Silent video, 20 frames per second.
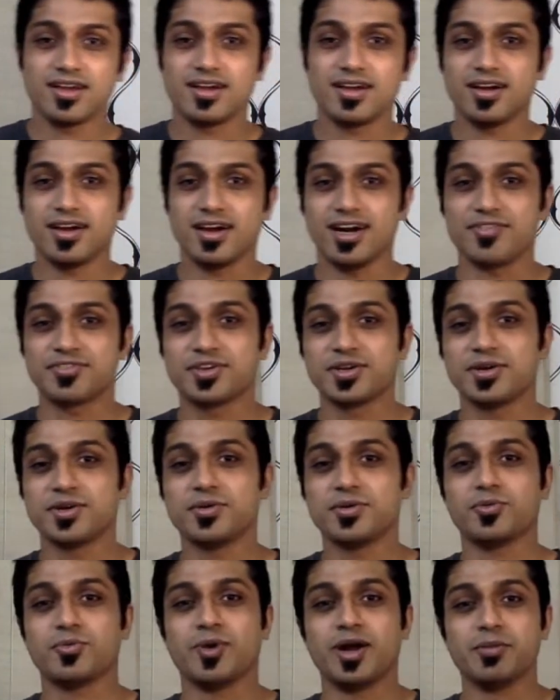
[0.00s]
After
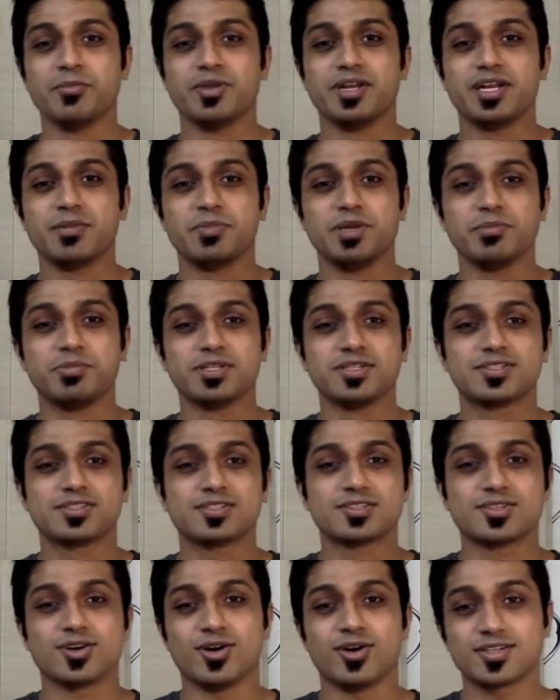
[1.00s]
1 minute, people's
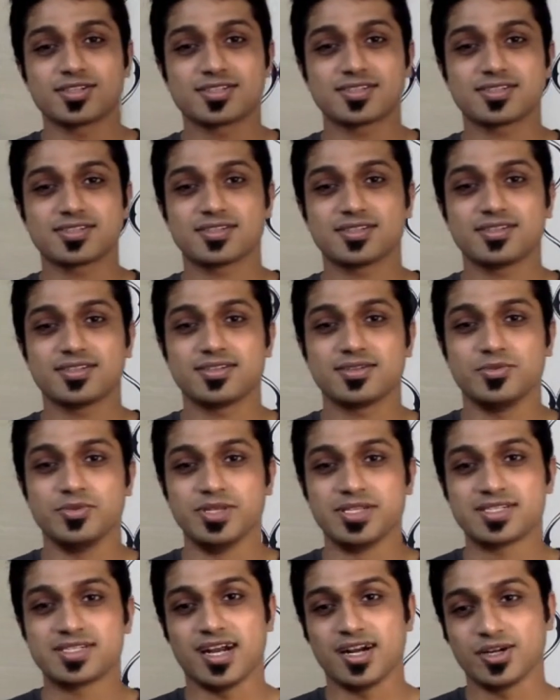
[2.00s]
thoughts will
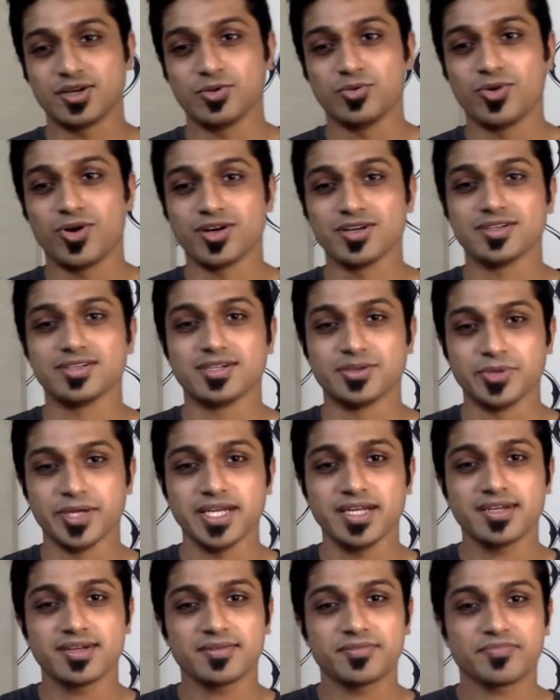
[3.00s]
start to wander away,
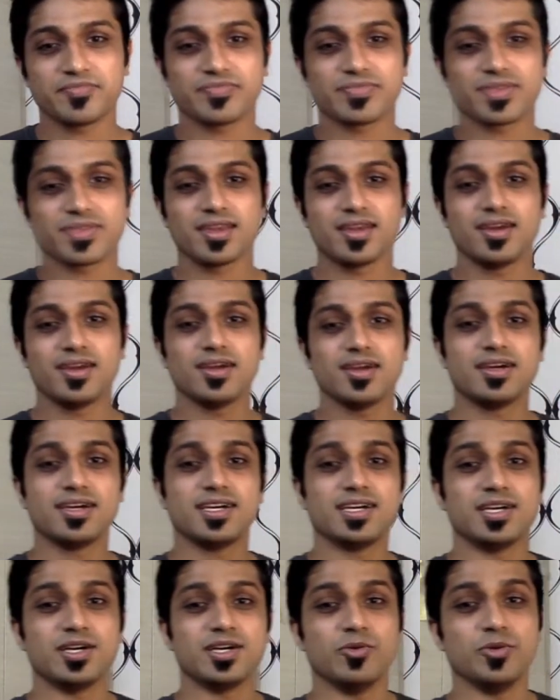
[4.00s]

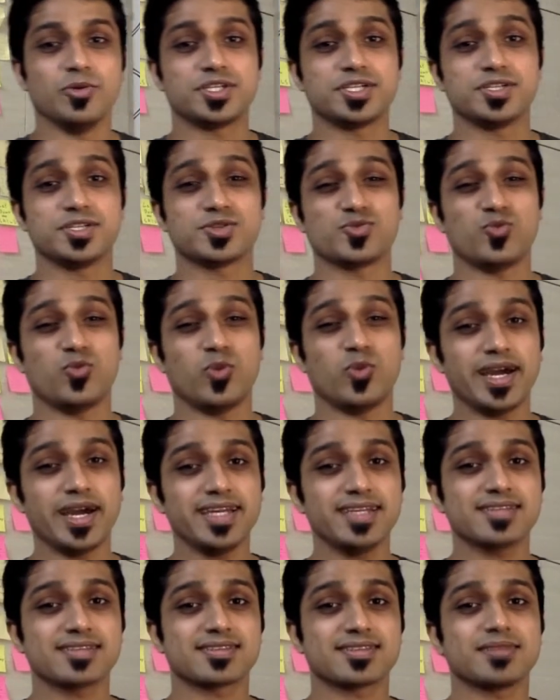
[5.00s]
which is why
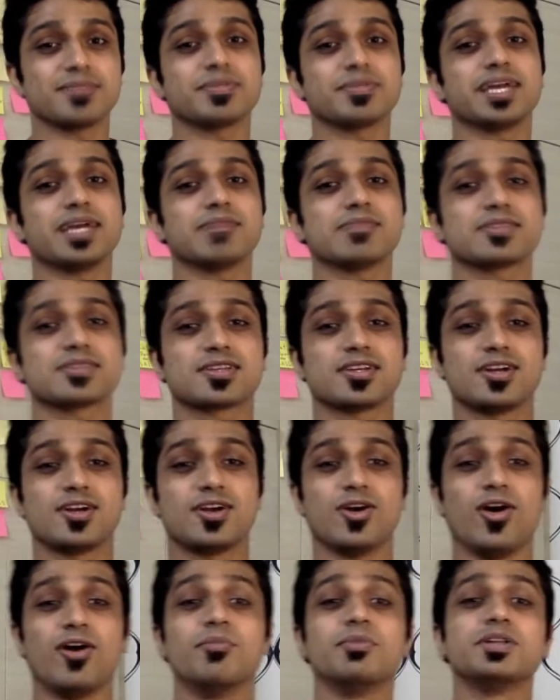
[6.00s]
sometimes
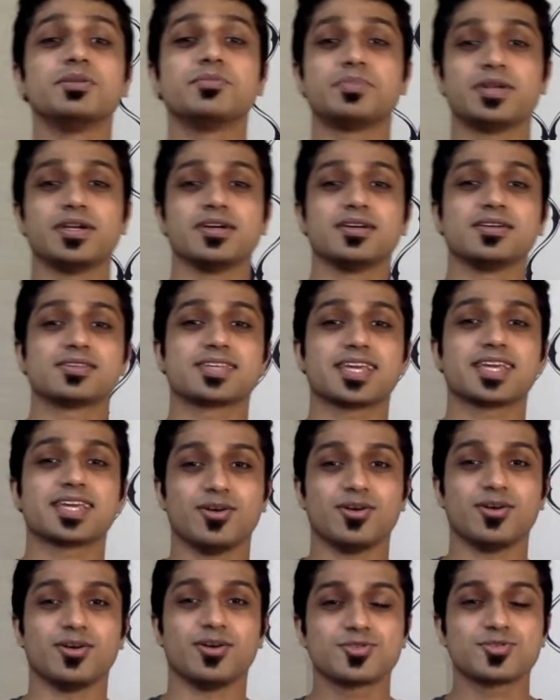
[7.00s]
common prayers can
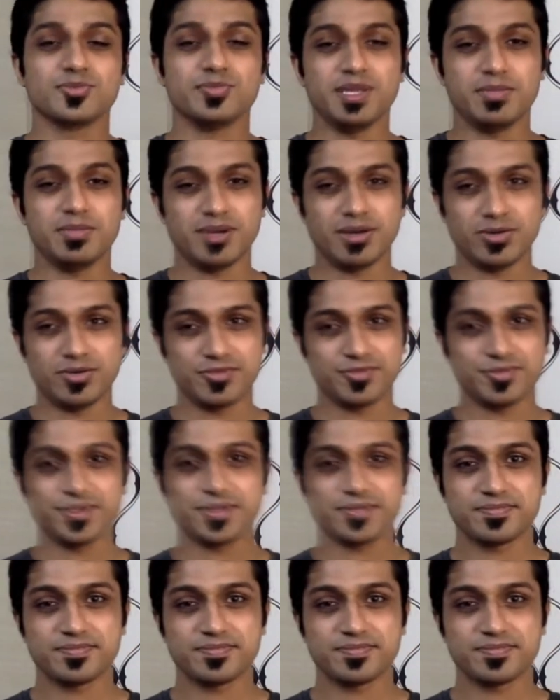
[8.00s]
also be powerful.